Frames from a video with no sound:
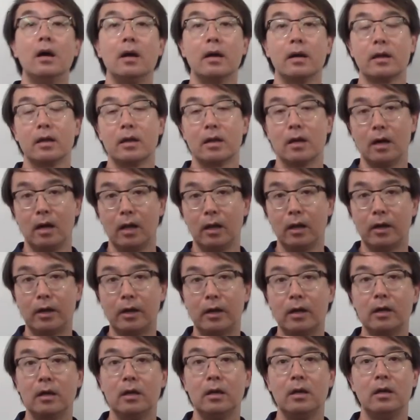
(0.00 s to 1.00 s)

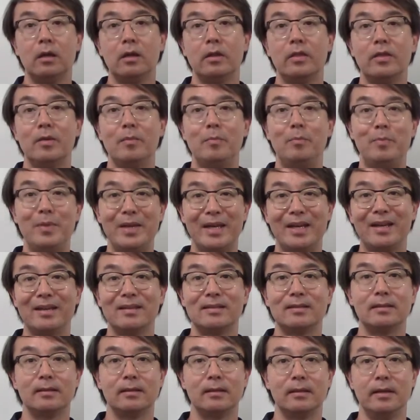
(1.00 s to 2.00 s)
Color the
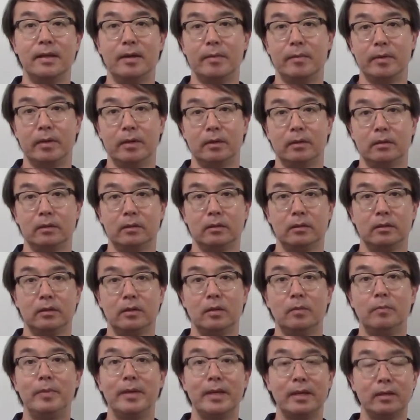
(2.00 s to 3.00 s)
biggest number, the
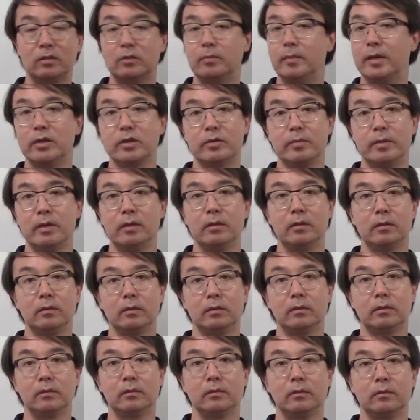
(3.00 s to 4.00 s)
biggest measurement.
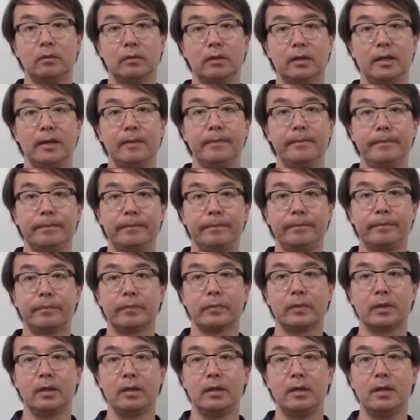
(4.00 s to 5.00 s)
Okay?
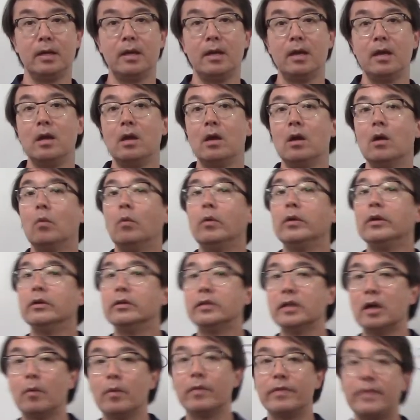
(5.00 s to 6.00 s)
When you're
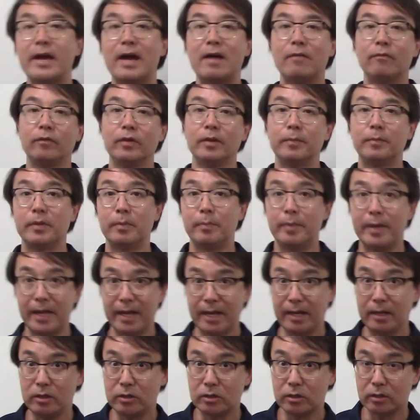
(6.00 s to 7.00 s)
done with that, flip the
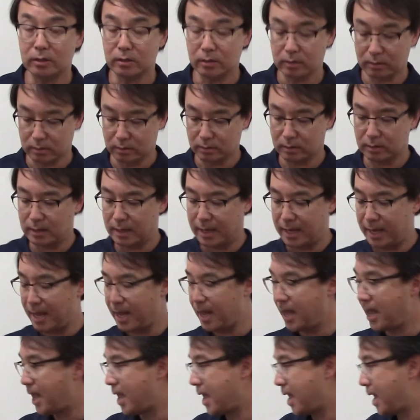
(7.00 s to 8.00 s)
page,
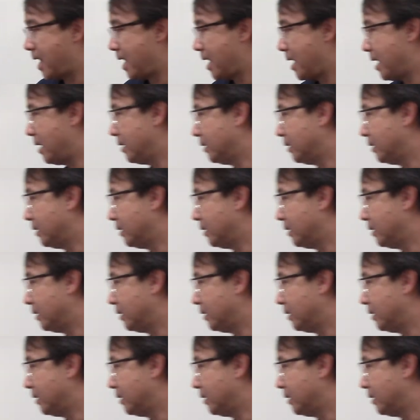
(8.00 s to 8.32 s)
and